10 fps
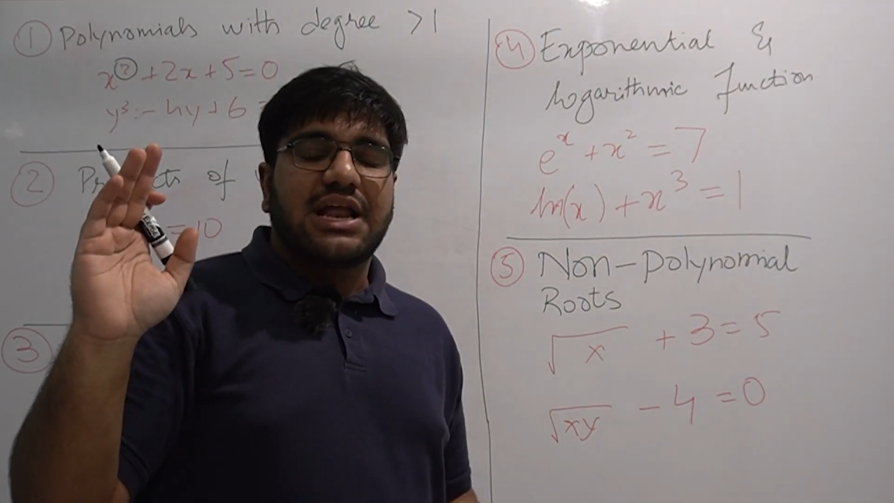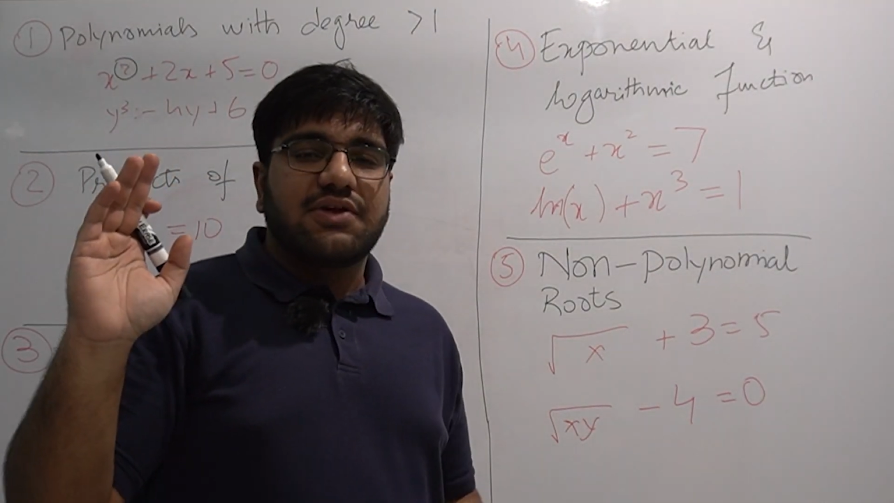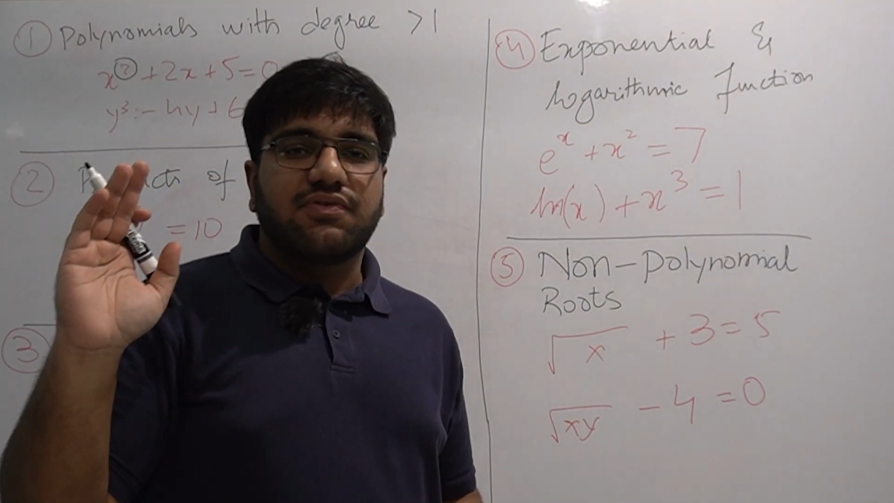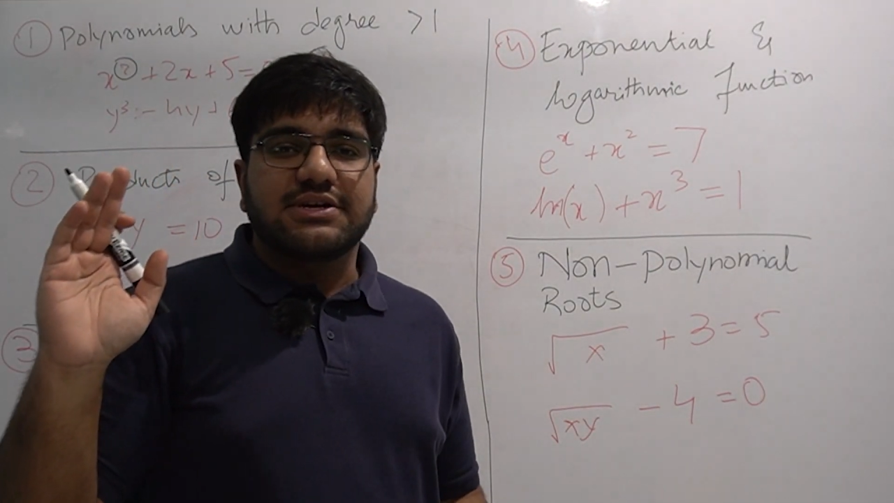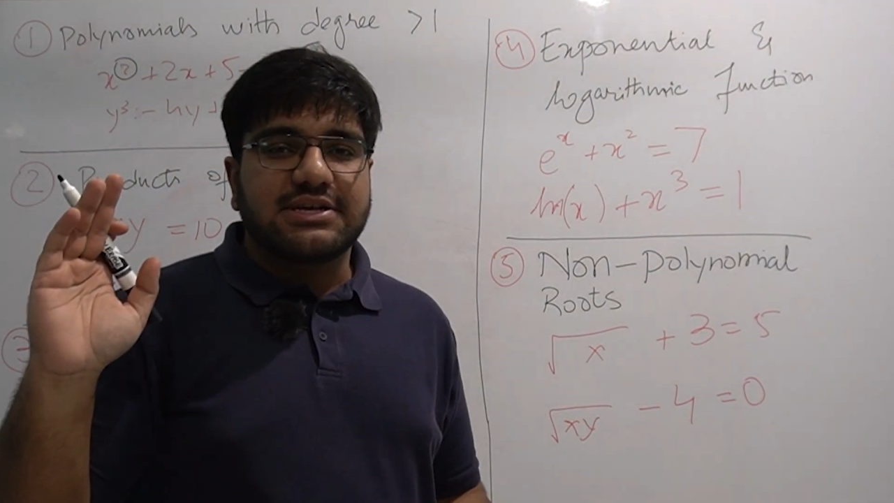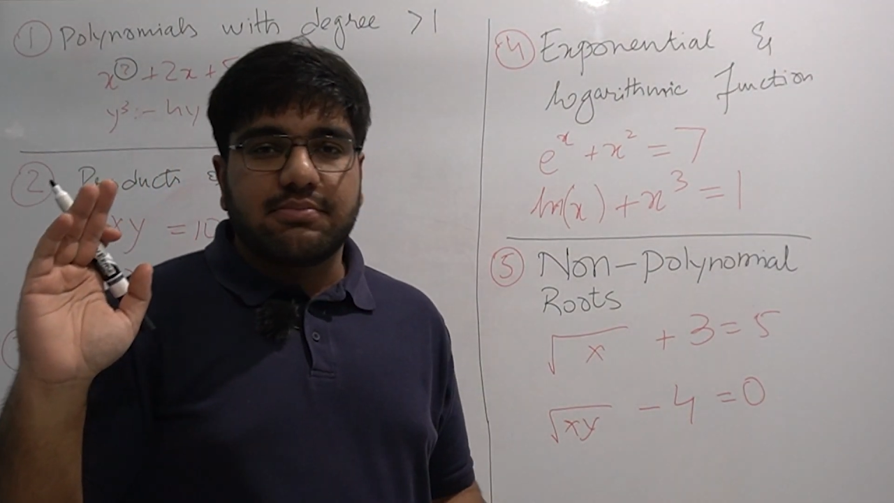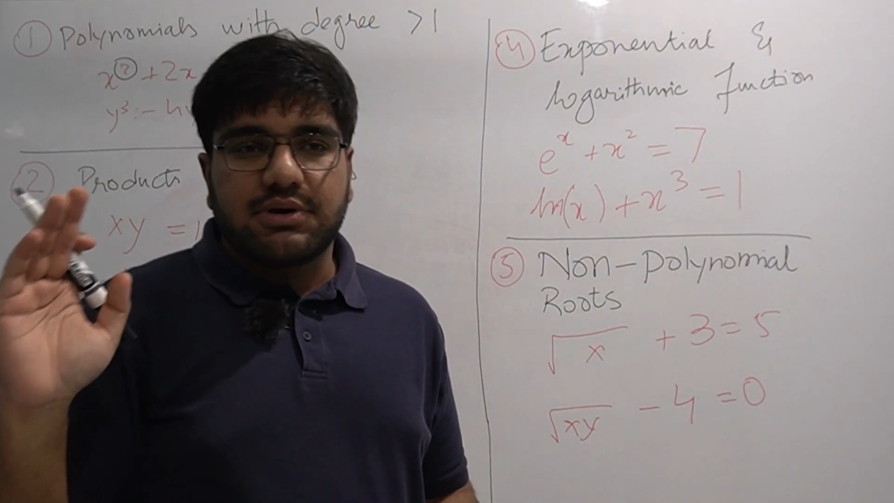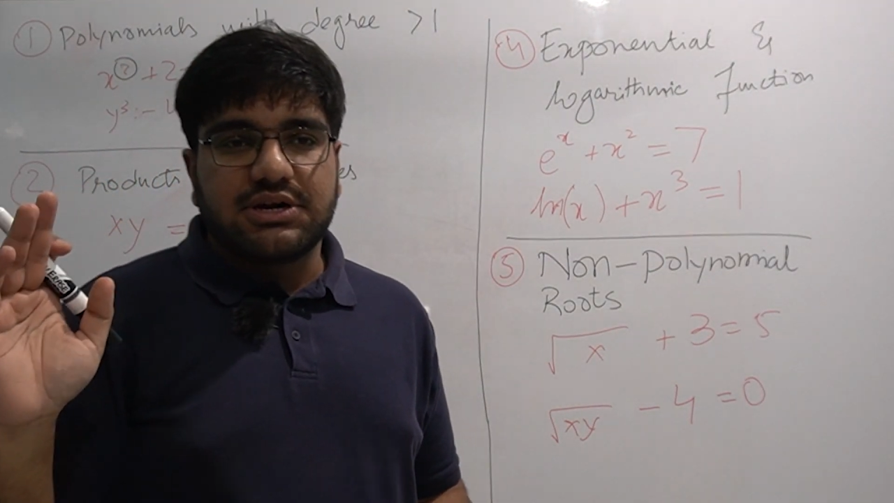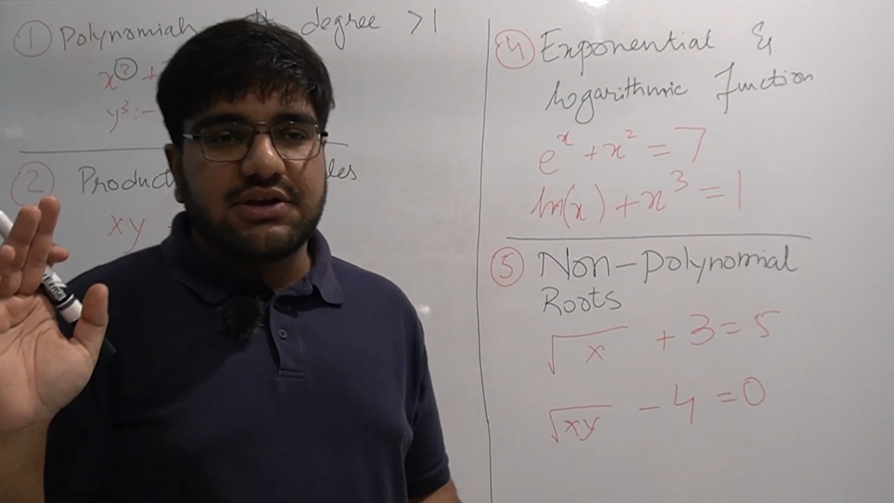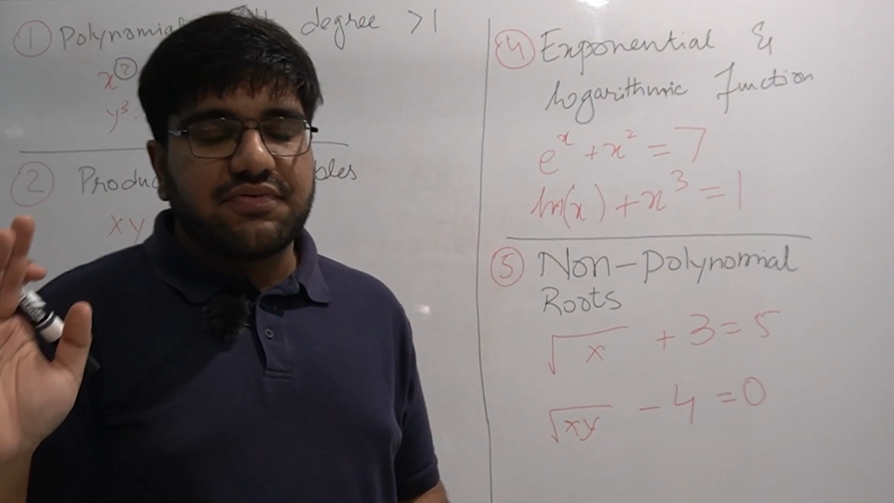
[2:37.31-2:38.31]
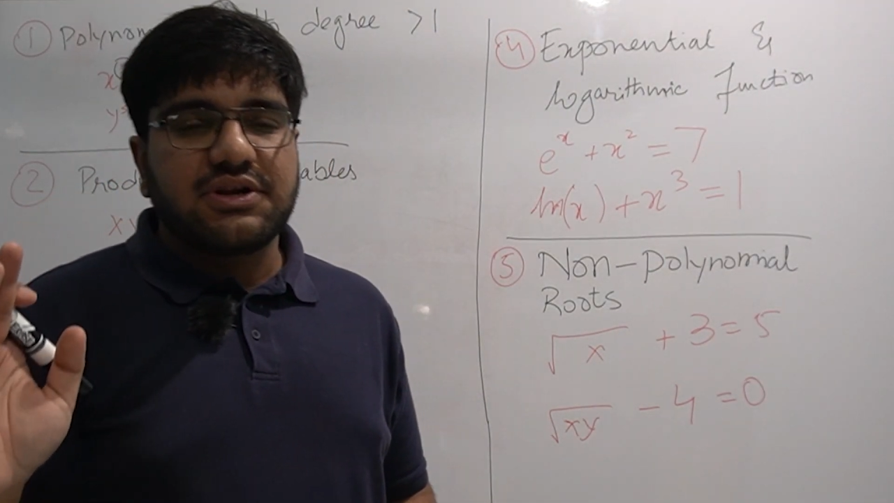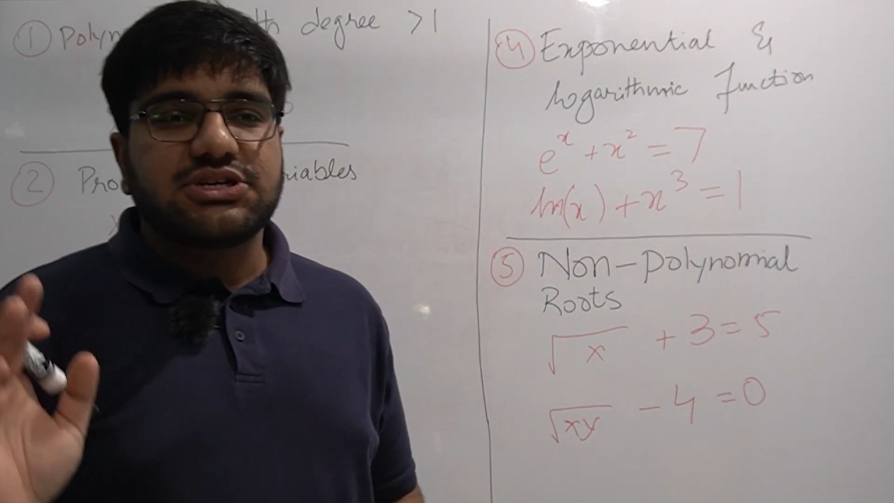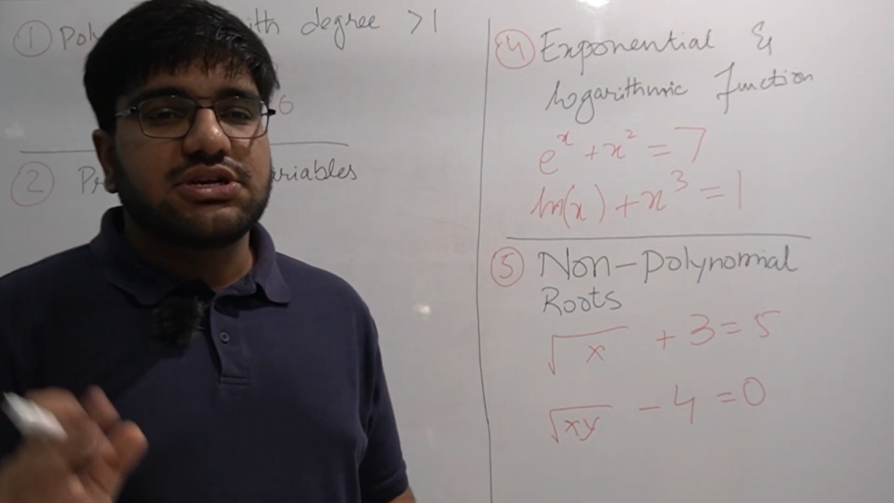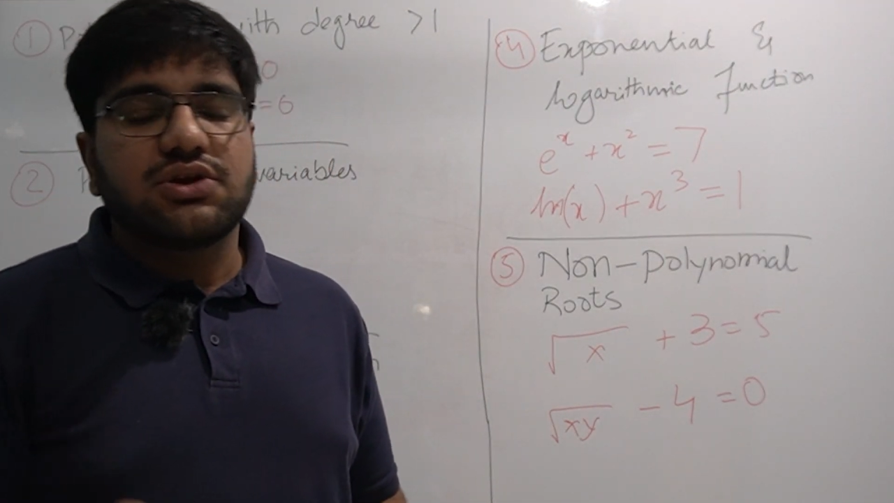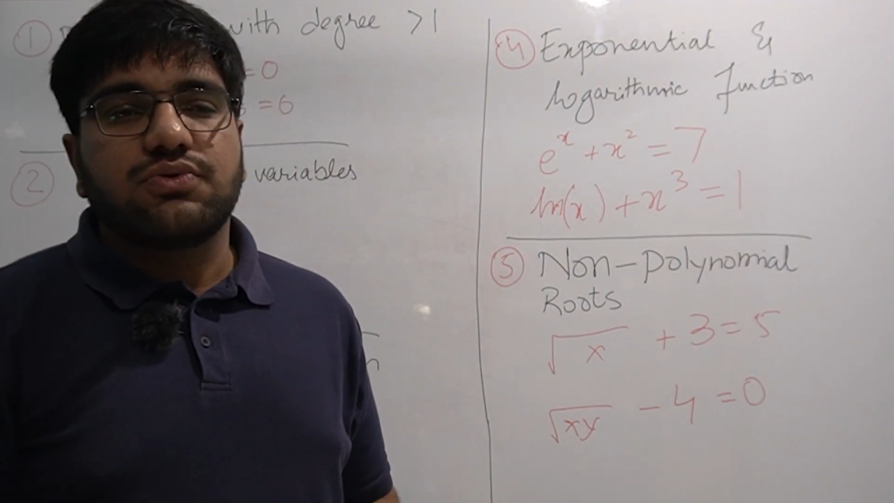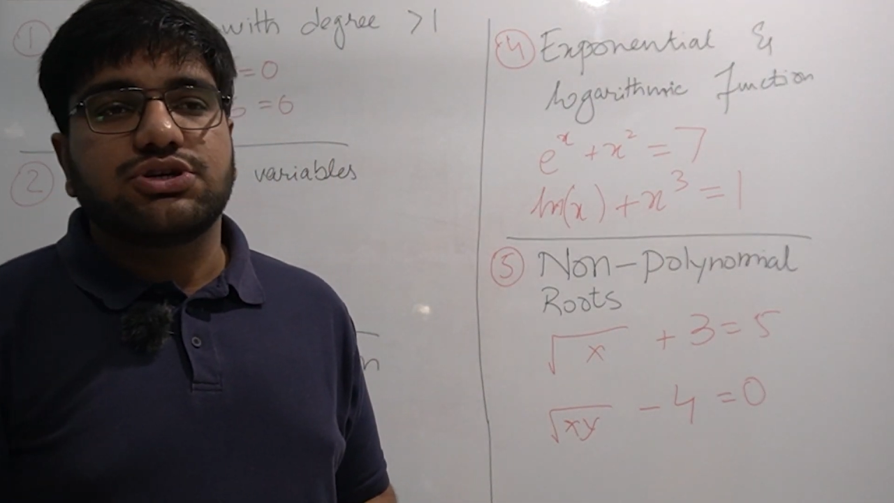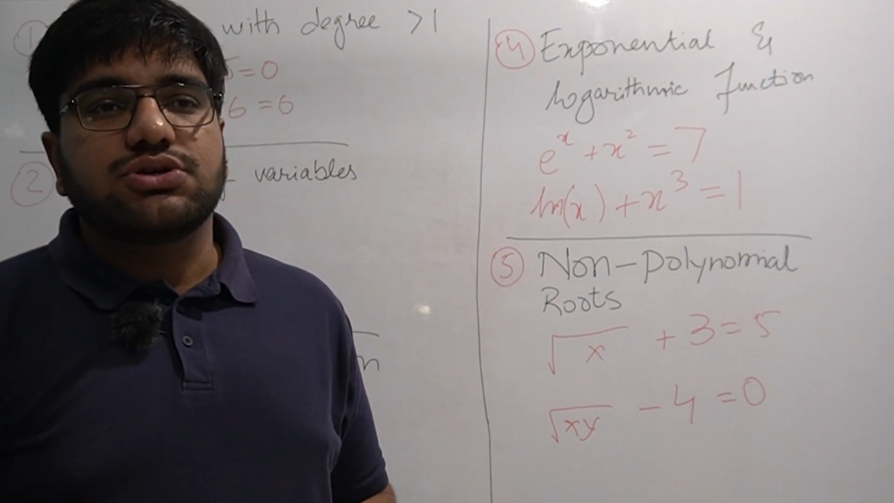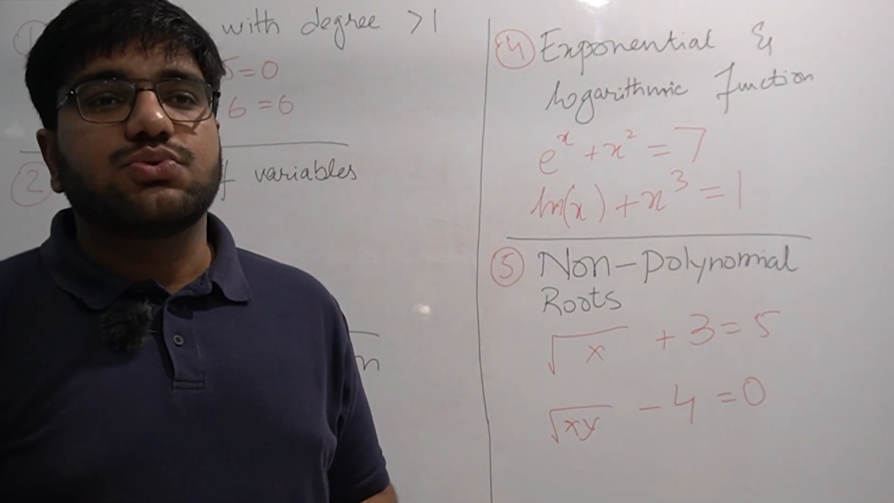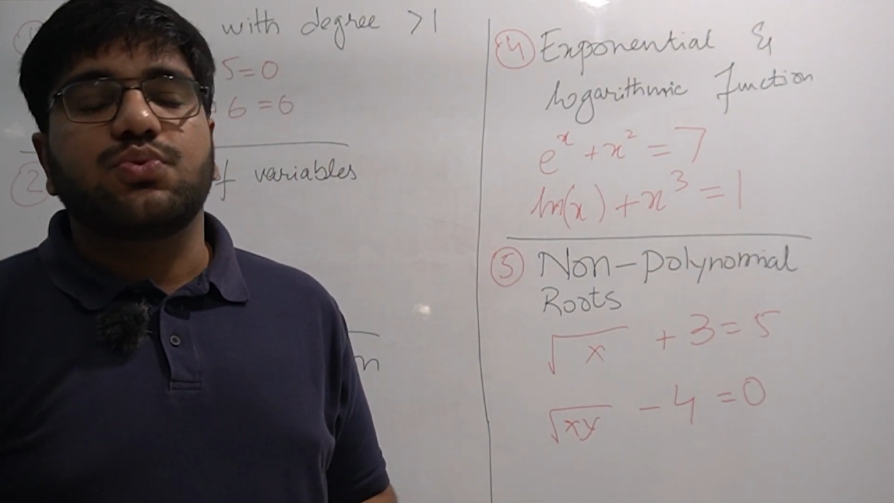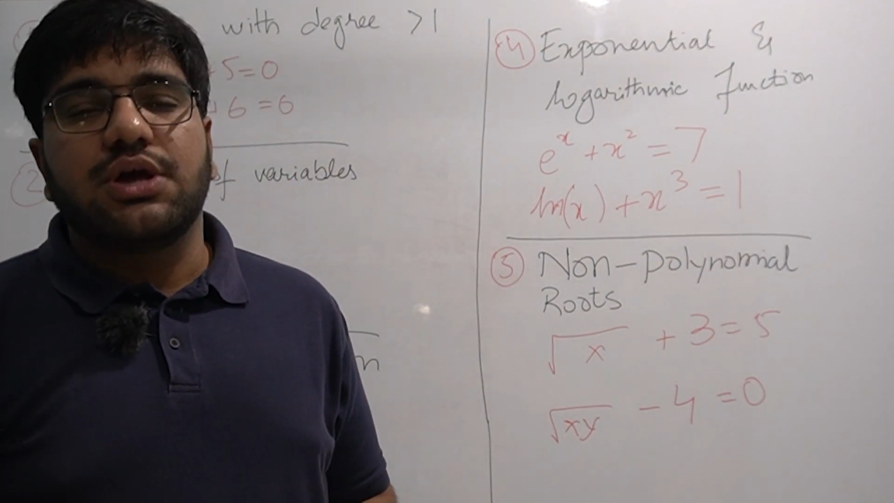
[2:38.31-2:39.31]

like for example in differential equations